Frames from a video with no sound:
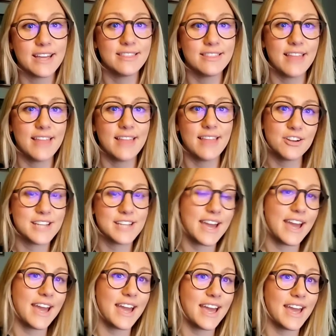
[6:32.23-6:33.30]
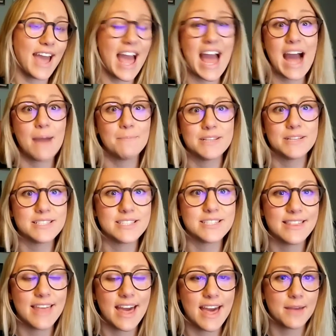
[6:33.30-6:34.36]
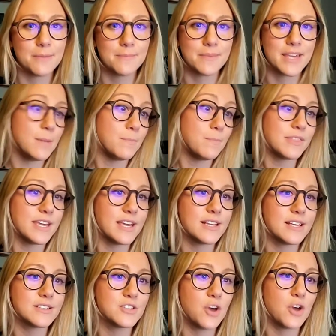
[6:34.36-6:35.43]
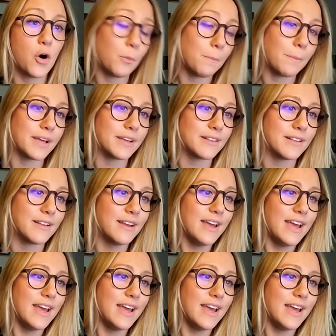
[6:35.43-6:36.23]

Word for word: let their day happen to them, keep things open.